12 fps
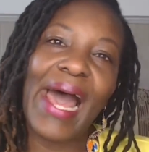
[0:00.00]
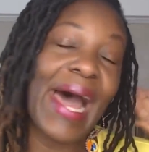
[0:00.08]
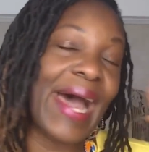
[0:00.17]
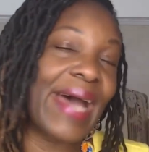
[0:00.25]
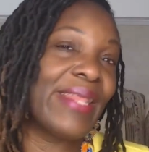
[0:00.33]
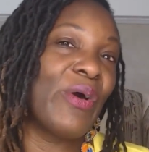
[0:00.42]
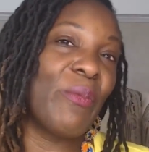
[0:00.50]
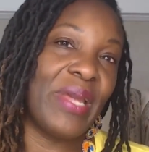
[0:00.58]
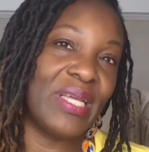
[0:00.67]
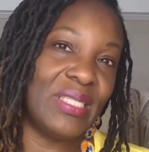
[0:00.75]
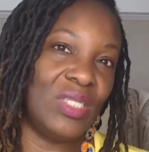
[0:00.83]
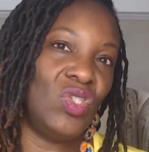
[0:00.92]
I don't pay
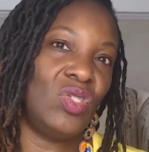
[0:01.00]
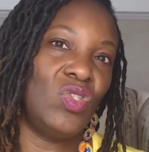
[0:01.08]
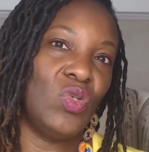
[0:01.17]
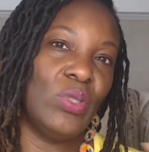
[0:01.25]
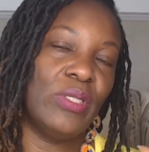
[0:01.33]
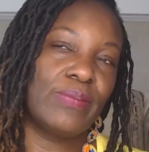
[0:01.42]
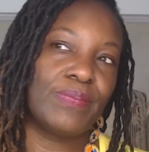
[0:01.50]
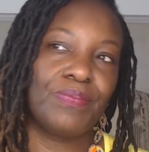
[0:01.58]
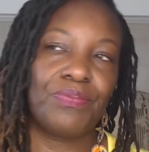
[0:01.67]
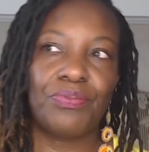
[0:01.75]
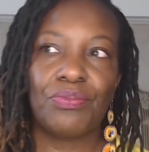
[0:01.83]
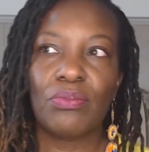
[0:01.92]
attention to it.
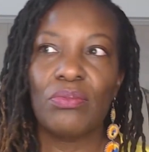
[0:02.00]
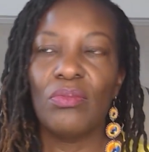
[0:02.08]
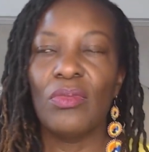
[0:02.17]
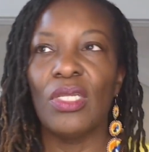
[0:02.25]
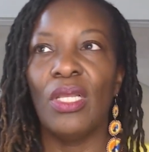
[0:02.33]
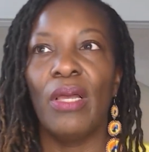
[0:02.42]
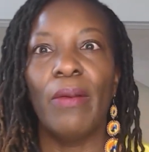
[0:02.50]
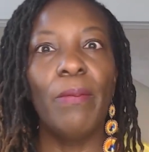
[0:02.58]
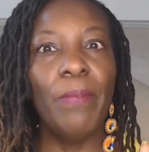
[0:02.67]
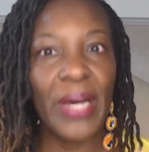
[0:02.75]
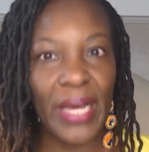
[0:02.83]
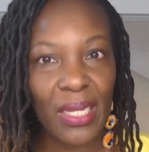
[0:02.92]

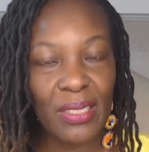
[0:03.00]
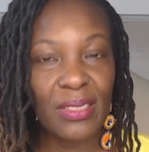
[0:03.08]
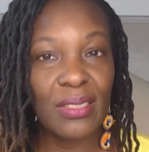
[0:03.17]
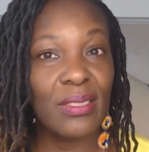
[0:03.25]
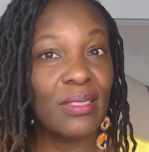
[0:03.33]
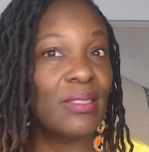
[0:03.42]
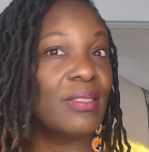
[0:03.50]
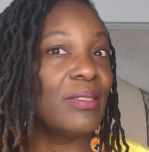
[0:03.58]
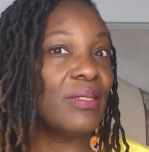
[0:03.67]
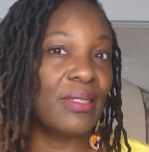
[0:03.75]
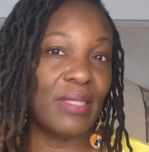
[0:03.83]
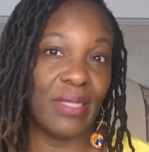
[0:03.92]
But
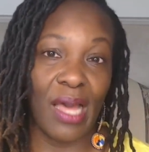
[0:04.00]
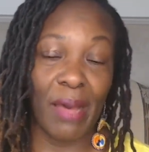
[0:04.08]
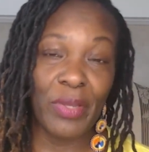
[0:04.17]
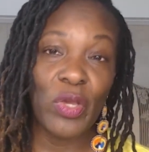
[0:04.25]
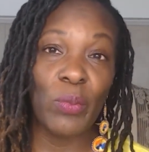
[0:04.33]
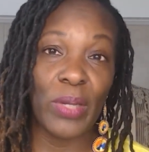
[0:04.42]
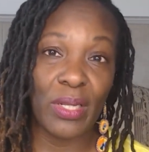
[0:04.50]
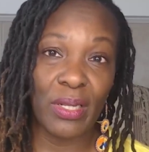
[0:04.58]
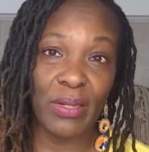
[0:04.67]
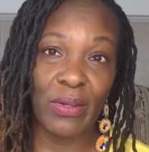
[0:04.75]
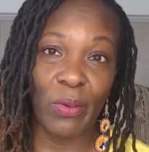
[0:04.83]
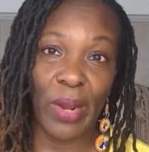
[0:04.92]
I'm human,
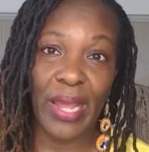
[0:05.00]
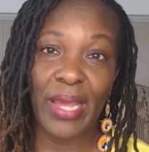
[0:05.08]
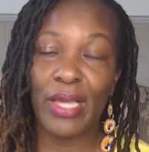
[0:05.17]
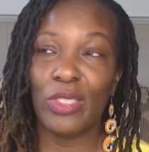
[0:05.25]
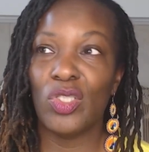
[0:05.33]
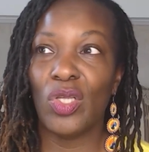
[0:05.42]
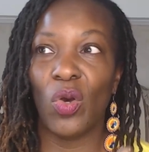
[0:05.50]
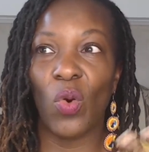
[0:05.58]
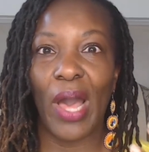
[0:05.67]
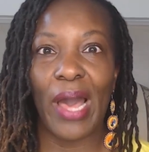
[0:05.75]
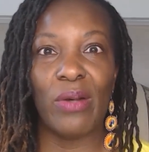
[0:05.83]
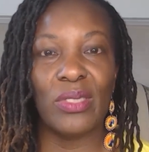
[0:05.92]
right? And
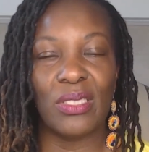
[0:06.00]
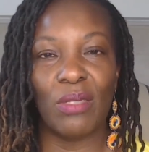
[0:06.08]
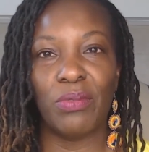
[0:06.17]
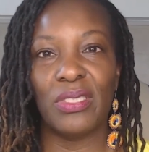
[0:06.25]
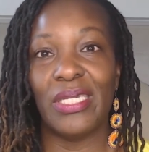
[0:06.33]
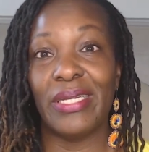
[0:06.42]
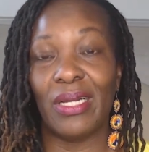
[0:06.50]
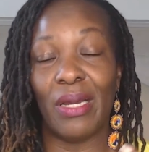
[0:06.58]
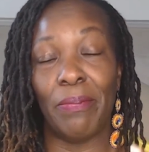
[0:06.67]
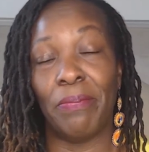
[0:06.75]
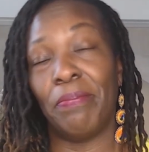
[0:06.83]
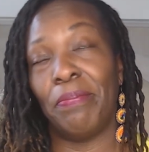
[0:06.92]
so I was in a
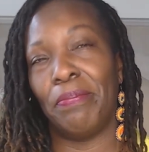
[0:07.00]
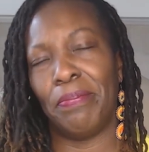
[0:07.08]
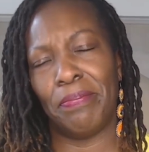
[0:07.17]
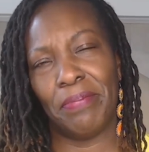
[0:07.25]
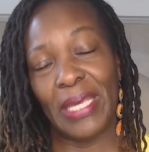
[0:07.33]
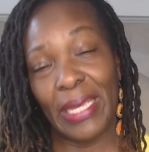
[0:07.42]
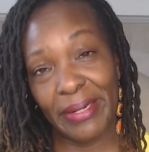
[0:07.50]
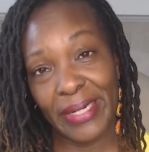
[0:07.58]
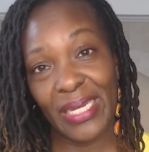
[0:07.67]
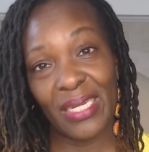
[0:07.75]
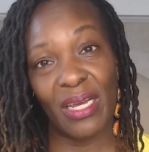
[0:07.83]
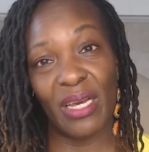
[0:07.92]

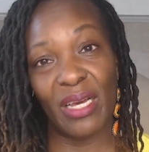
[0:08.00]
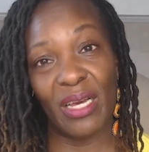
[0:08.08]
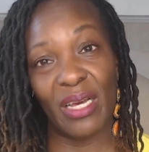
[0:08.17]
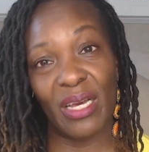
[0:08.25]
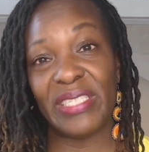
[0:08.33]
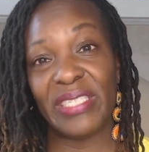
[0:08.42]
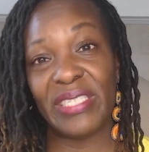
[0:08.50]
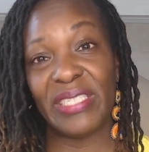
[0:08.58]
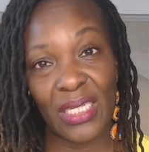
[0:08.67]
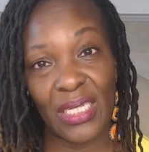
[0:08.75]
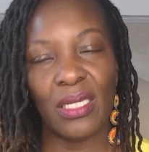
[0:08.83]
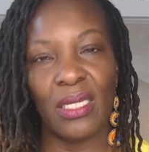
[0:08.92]
period of
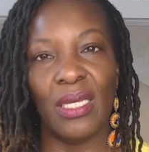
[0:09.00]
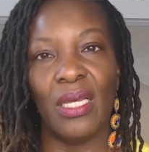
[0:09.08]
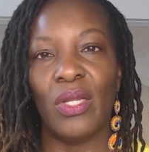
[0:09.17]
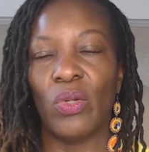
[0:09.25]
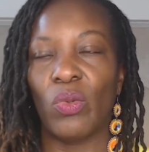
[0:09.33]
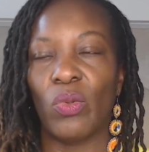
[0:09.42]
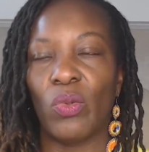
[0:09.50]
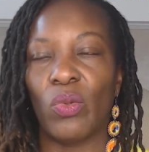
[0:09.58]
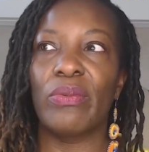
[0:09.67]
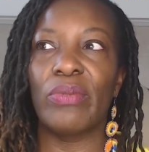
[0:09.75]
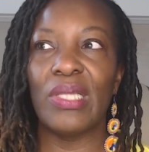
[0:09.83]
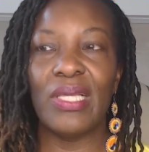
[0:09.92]
fatigue, right?
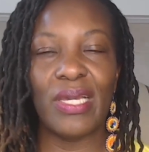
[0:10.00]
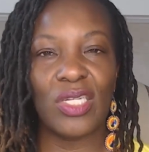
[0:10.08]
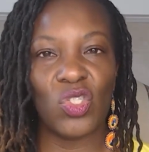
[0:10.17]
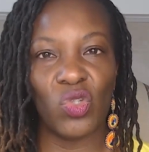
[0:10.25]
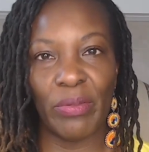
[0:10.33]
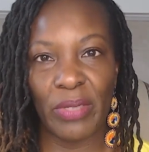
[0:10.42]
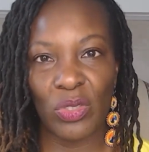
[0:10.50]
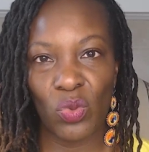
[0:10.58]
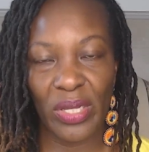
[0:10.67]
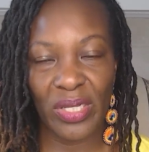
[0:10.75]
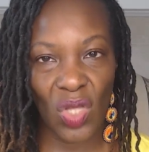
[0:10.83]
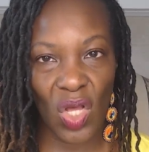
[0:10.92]
Really extreme mental
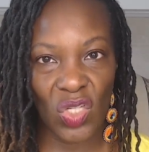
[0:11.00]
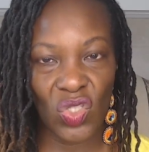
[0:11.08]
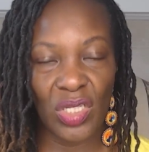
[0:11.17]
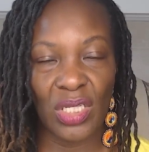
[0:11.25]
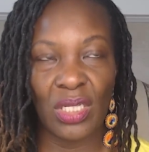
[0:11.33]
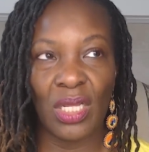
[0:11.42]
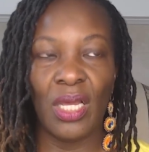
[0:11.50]
exhaustion.